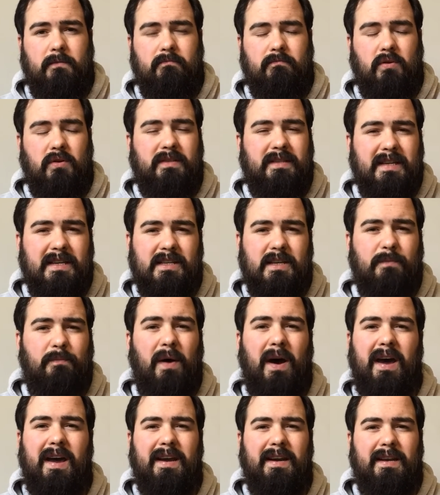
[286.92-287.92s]

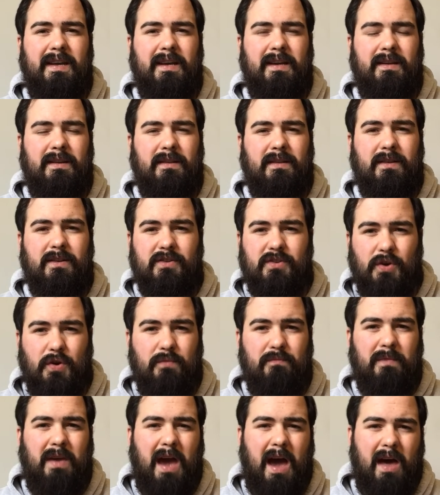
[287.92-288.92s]
Participate in the
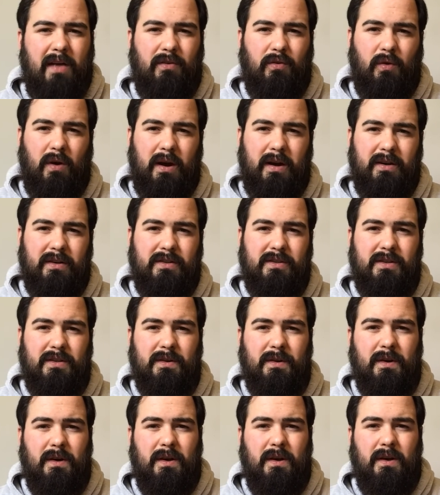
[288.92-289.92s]
Zoom gatherings.
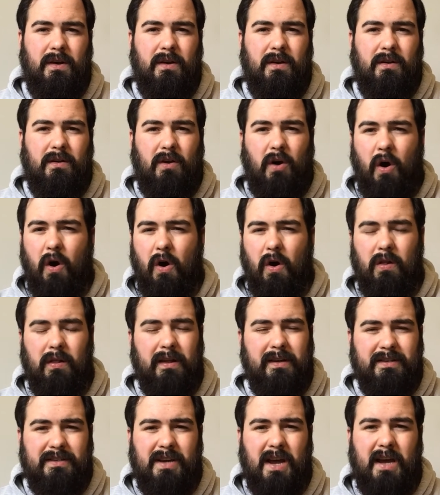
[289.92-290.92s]
Call
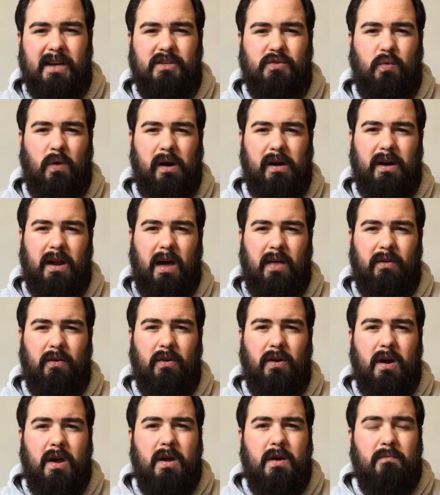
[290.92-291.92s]
and text one
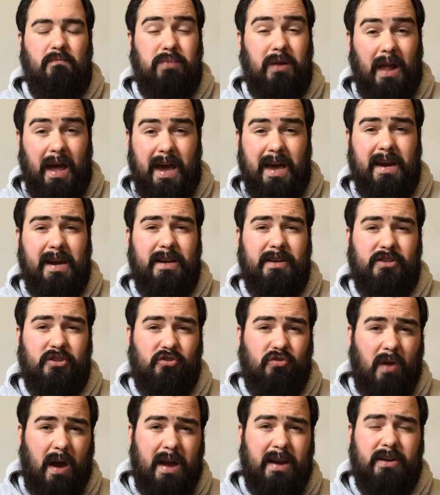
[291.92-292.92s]
another. Plan and
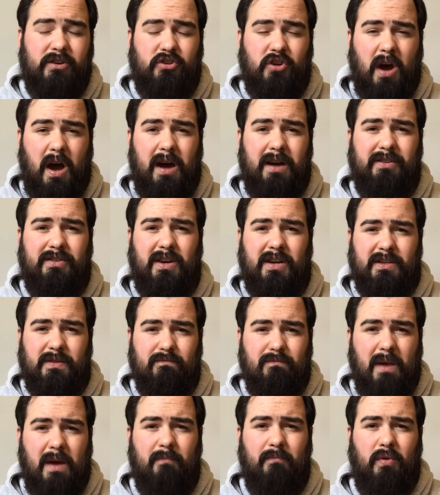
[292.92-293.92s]
strategize as
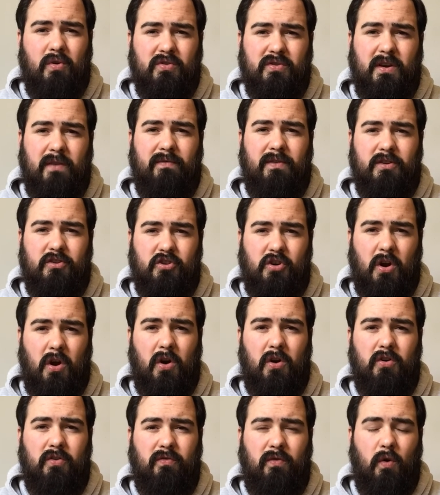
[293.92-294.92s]
members of the
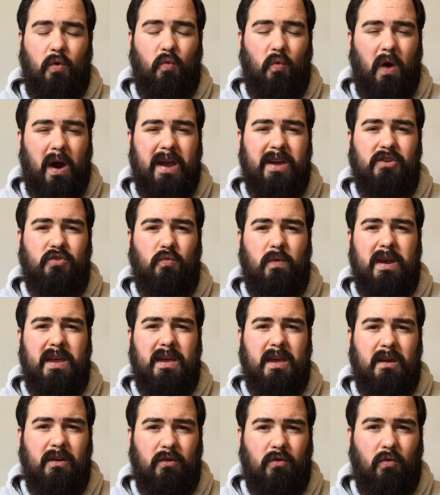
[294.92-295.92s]
church for ways we
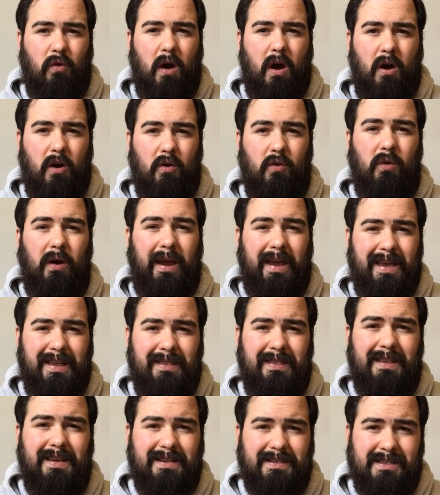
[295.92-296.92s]
can grow
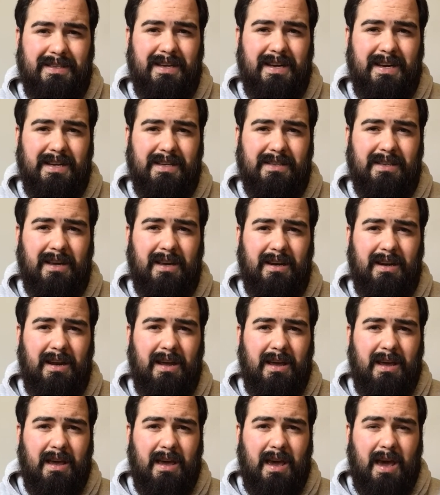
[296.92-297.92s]
in this season
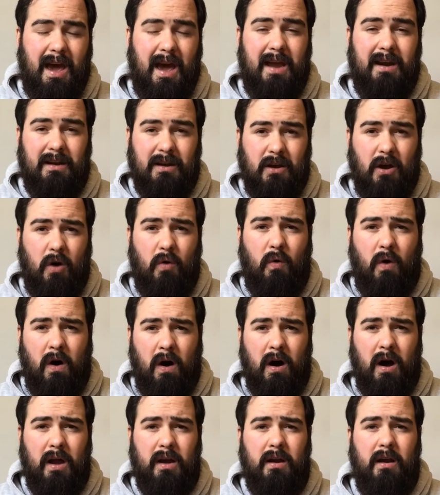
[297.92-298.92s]
and go
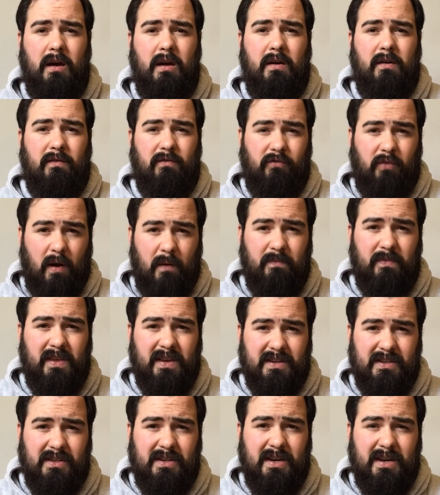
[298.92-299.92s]
on from
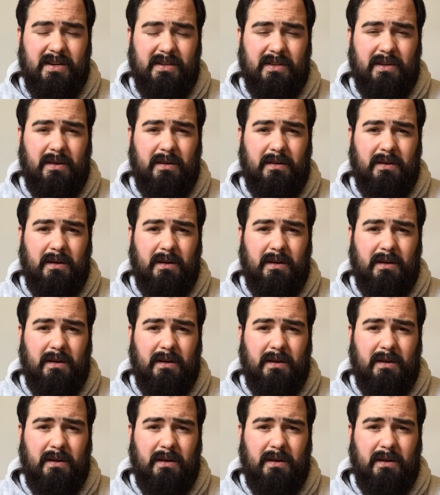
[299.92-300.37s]
this season.